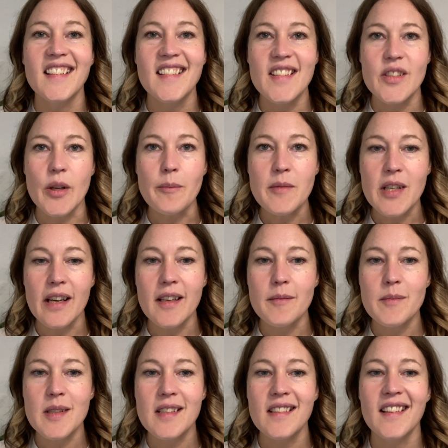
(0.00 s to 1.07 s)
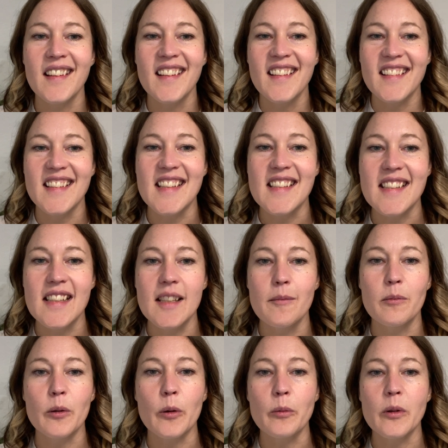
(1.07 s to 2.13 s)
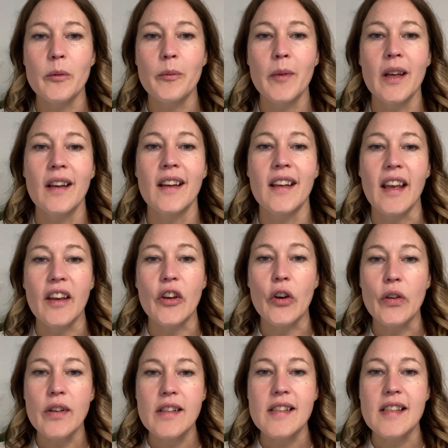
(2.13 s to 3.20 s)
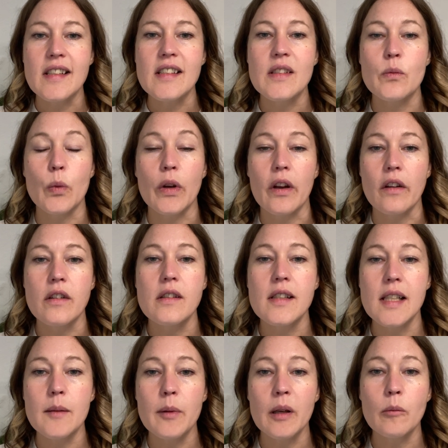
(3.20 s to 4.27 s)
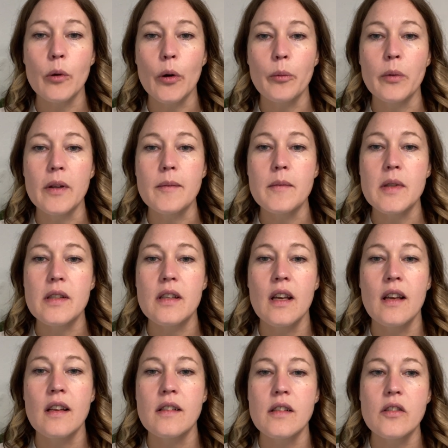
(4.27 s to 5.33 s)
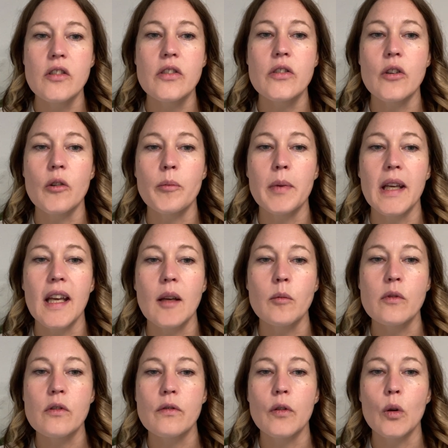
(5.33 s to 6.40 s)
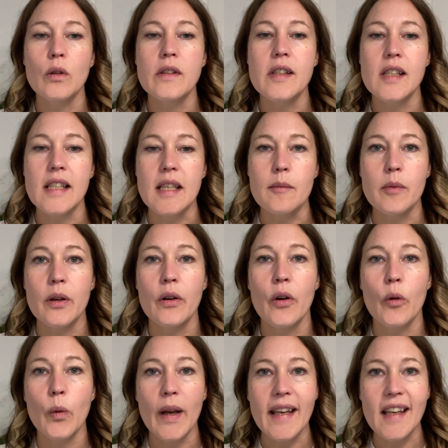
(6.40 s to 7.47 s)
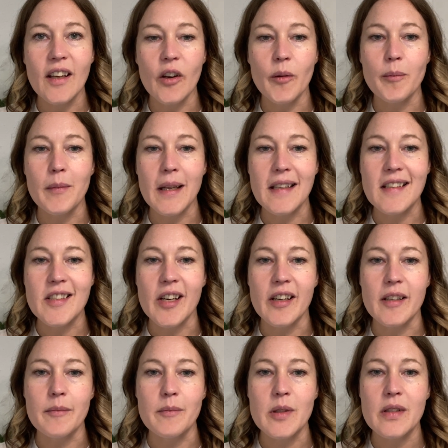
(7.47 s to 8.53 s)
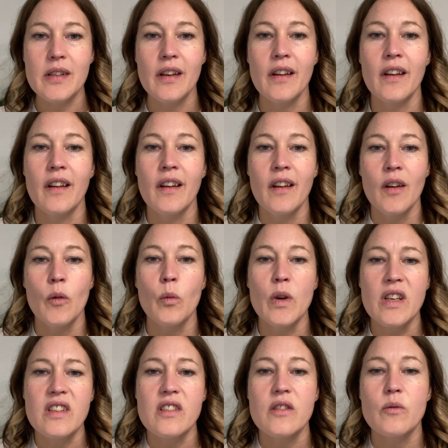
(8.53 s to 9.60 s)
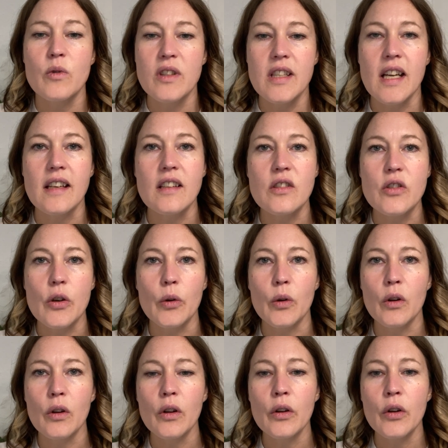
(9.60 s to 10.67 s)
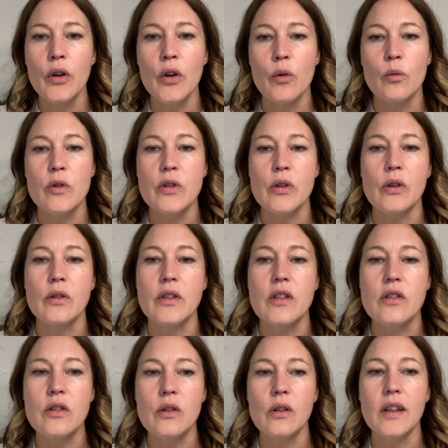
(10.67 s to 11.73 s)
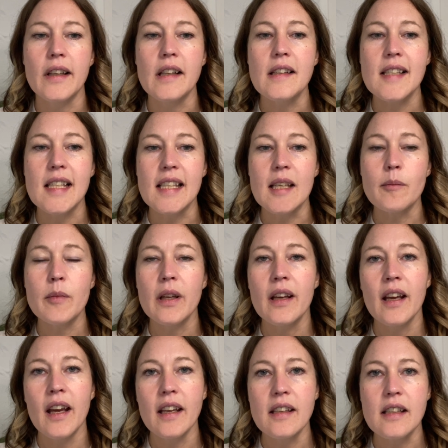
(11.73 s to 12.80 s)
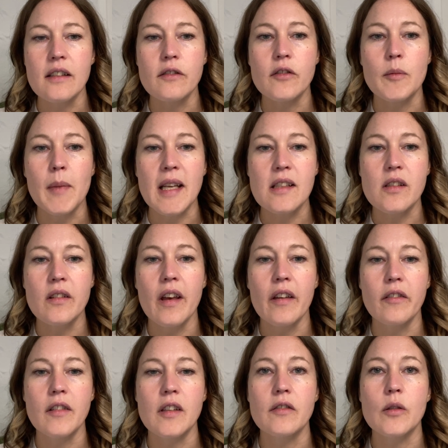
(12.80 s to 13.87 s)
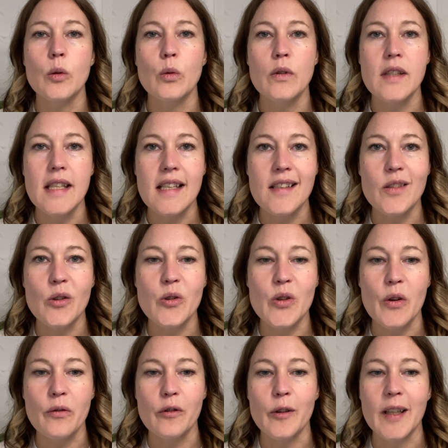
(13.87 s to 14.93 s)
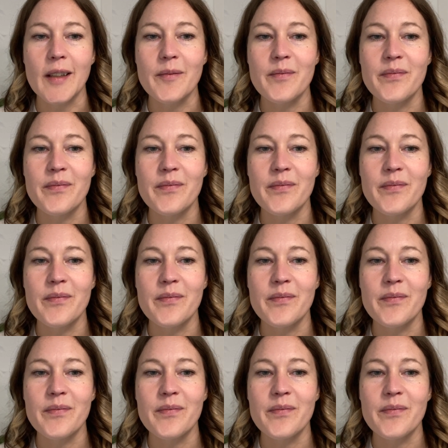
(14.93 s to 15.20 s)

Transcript: Sometimes this sleep problem can coexist with other sleeping problems, such as not being able to fall asleep or waking up many times, which will then in total result in too little sleep and therefore mental health difficulties or suffering.